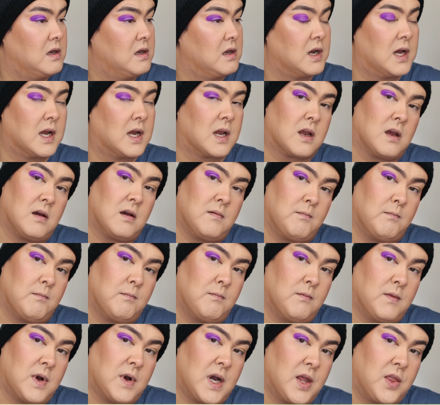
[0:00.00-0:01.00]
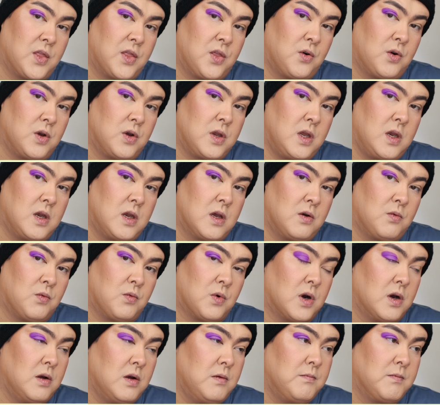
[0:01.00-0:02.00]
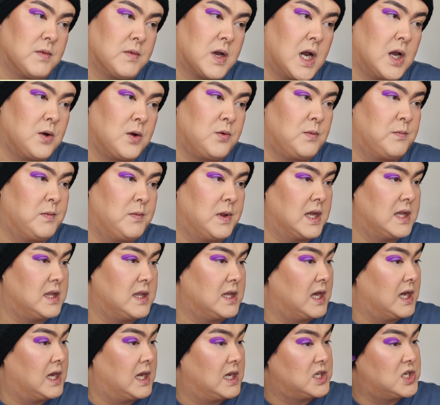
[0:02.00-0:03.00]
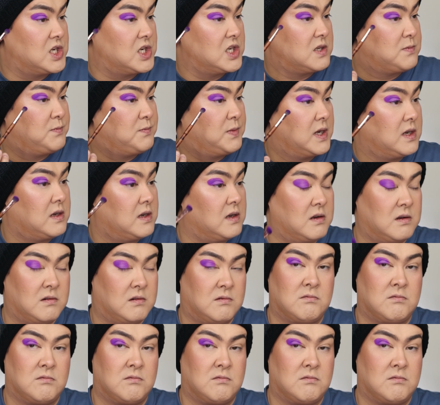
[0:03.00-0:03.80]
Like, I thought, you know what, I would blend the edges, but